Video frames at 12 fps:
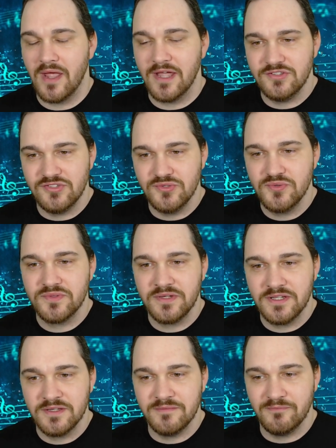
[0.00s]
I do
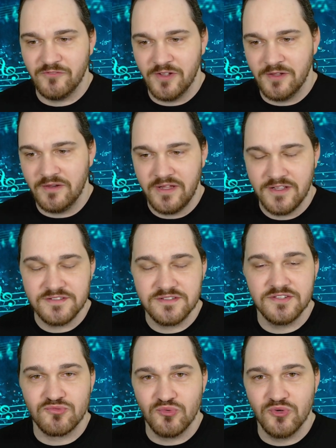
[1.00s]
think it, it hits
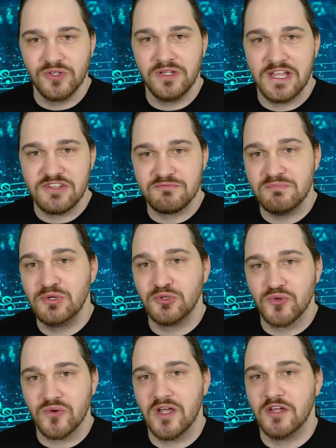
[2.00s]
this really nice
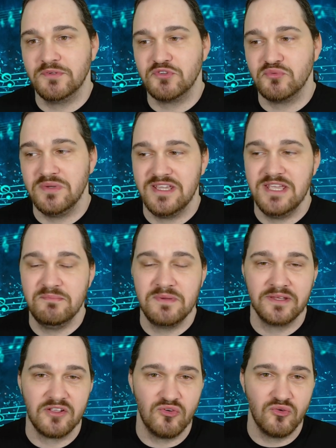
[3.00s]
middle ground between
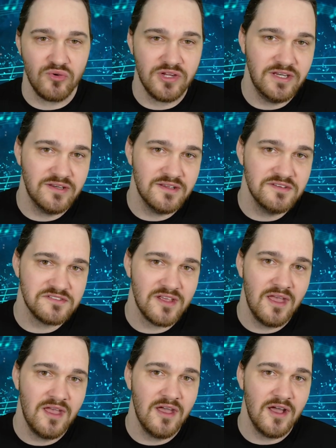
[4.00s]
keeping that grittiness
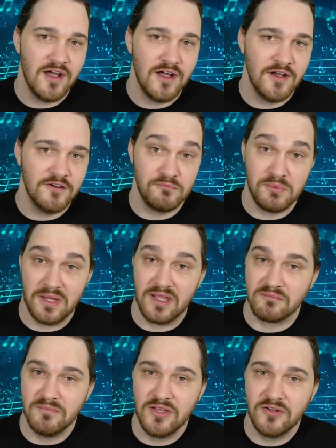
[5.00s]
of
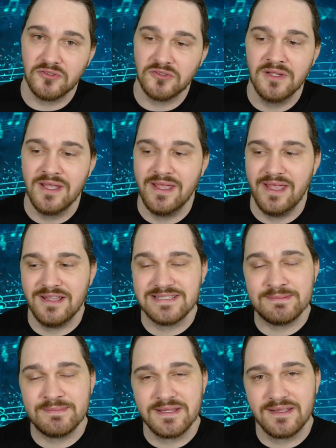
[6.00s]
black metal and
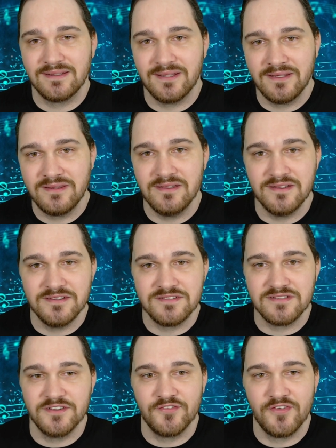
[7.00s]
some of the
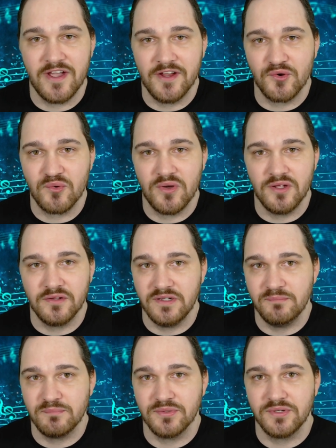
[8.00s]
cleanliness of higher
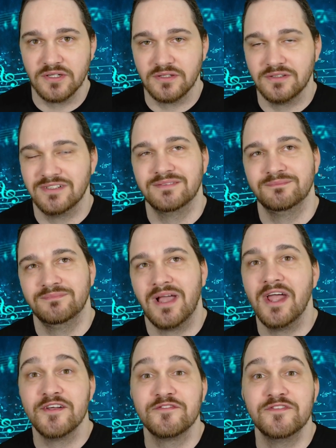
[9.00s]
quality product,
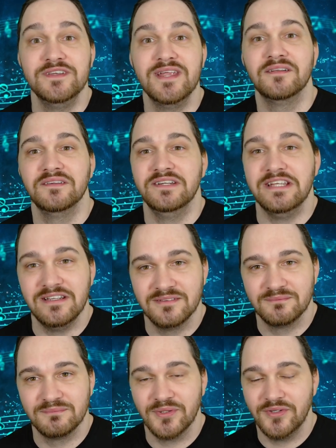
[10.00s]
higher fidelity
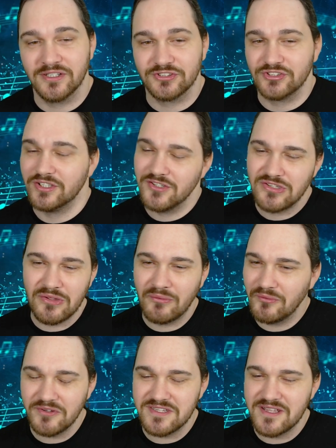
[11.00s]
production. I don't, I
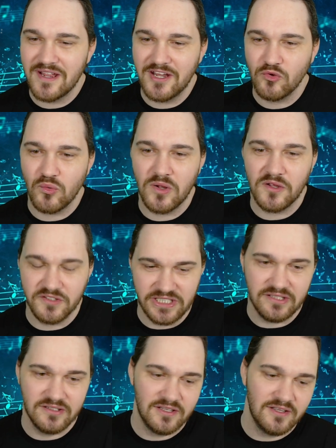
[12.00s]
don't want to say high
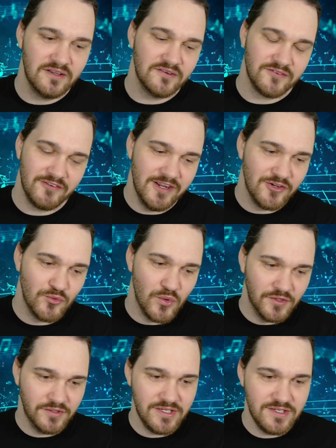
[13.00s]
quality, right?
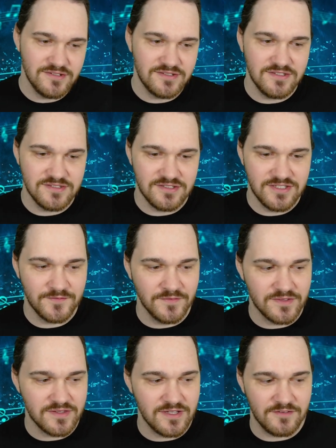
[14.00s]
Quality is, is a
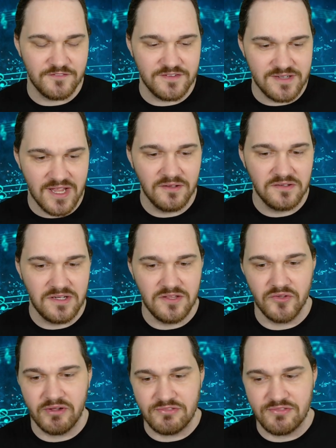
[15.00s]
different thing. Fidelity,
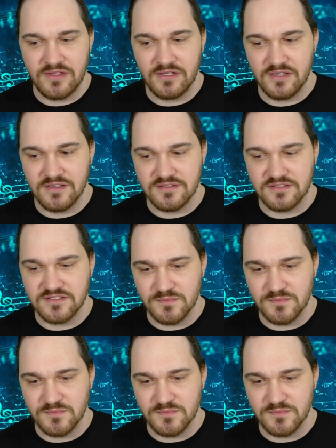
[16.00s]
though, I think is a